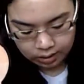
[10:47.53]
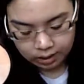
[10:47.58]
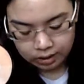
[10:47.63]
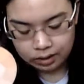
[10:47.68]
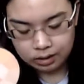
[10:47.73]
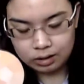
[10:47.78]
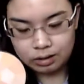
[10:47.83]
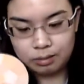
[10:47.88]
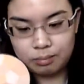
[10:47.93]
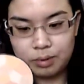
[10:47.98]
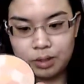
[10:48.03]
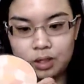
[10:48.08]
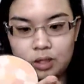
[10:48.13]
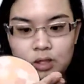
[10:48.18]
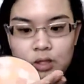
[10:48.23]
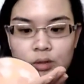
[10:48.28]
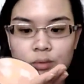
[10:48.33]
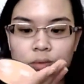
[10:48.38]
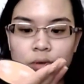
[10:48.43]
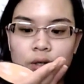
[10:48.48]
That's the
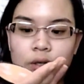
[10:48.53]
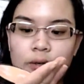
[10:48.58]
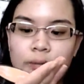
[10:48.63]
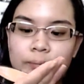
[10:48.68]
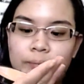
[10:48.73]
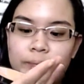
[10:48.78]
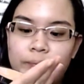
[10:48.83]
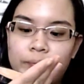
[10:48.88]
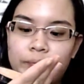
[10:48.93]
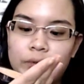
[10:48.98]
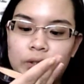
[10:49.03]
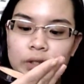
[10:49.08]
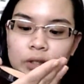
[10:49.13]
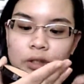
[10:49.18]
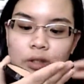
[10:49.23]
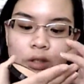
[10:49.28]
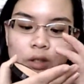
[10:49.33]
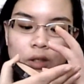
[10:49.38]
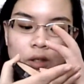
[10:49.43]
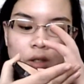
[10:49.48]
peachy one.
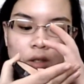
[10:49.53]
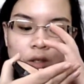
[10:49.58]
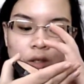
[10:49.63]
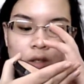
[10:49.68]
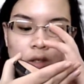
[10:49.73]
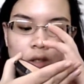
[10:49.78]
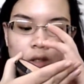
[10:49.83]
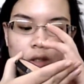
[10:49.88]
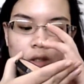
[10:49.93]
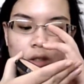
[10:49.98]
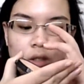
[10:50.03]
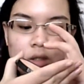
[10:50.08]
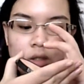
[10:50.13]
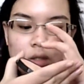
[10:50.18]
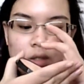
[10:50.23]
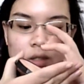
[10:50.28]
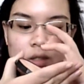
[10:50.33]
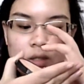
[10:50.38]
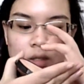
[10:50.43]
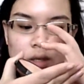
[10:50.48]

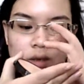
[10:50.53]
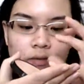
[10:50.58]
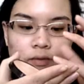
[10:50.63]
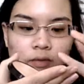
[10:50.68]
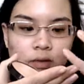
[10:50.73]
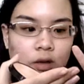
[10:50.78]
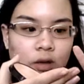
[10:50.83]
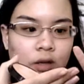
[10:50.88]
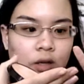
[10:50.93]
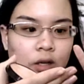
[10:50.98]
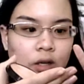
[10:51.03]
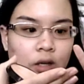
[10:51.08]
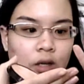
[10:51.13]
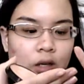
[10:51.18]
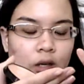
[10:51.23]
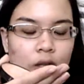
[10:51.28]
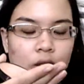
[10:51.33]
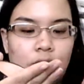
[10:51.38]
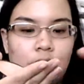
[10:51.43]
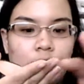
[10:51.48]
This is a
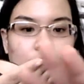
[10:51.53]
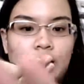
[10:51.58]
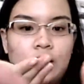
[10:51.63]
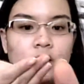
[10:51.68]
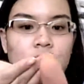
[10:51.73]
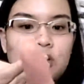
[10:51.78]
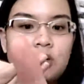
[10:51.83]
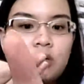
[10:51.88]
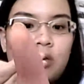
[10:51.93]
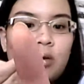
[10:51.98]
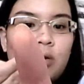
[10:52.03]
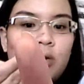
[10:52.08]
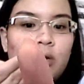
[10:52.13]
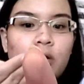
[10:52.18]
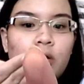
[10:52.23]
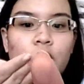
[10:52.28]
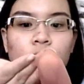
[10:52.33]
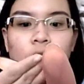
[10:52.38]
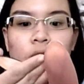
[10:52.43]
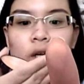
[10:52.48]
very light
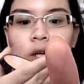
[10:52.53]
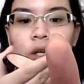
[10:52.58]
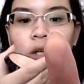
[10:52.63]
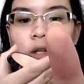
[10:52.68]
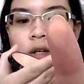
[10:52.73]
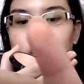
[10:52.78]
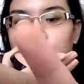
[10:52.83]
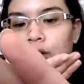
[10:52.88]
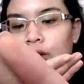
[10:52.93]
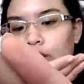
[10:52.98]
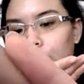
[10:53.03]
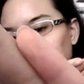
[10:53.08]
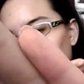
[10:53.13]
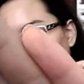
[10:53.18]
coral color.